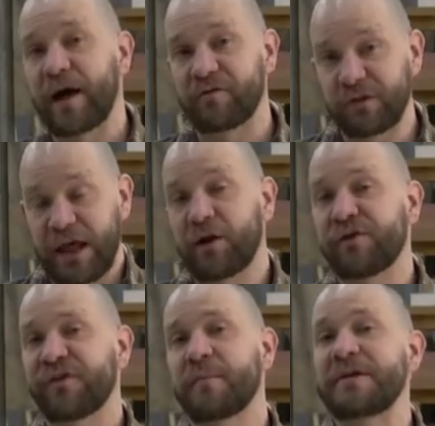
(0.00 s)
out of
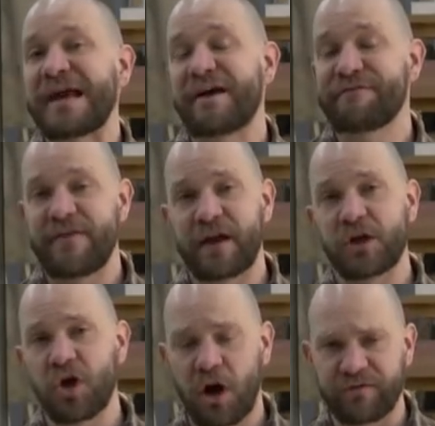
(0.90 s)
layers MDF and
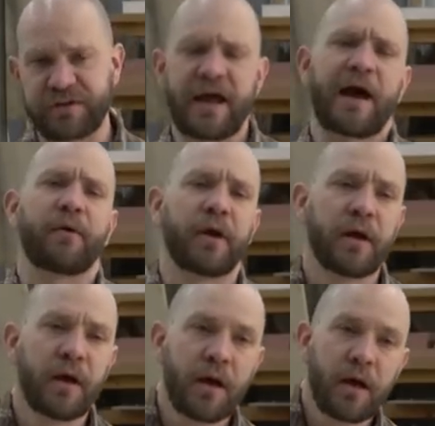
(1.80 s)
then carved down.
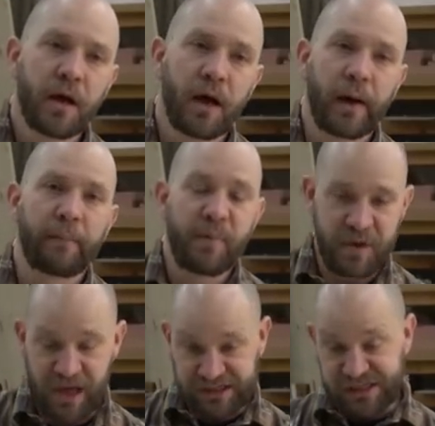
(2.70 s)
Uh, but
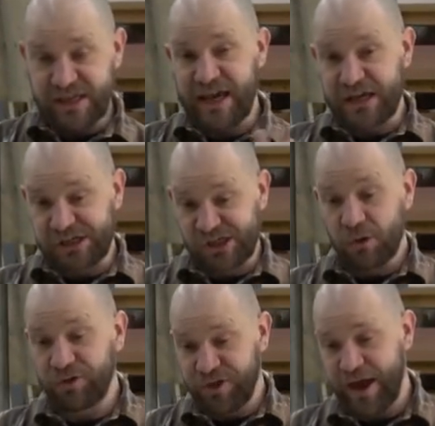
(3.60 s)
because this thing is
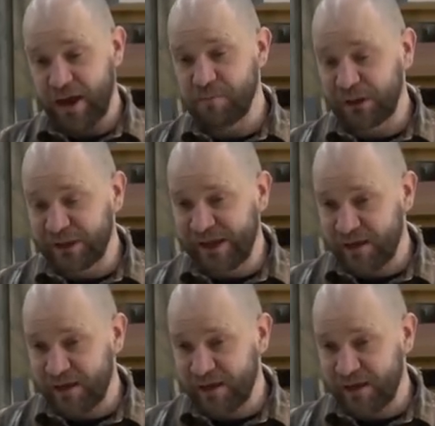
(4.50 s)
so thick, building it